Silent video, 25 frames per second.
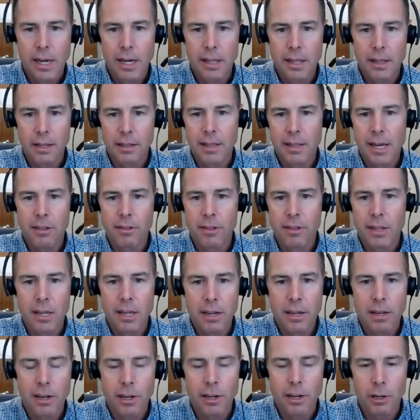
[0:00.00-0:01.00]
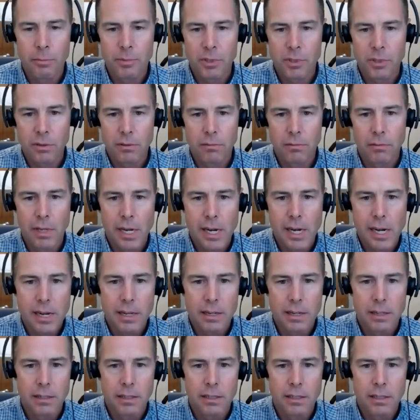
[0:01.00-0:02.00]
I think that then helps
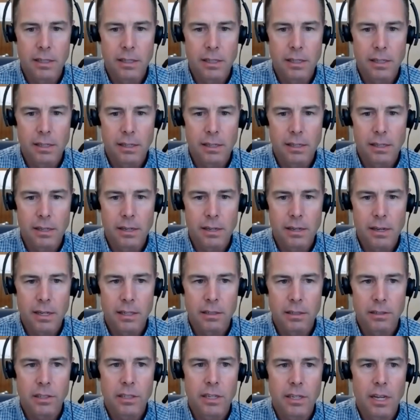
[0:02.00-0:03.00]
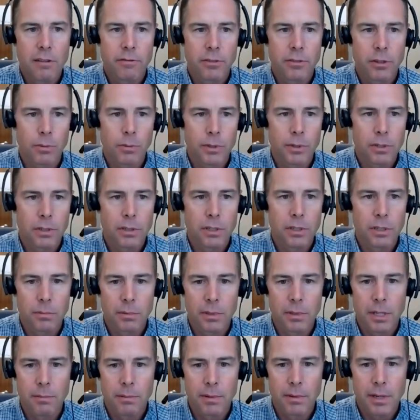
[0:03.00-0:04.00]
guide uh, a safer return to
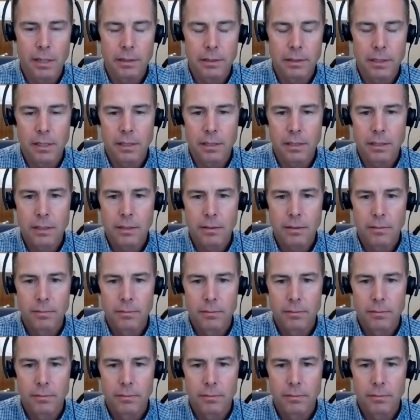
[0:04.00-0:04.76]
play process.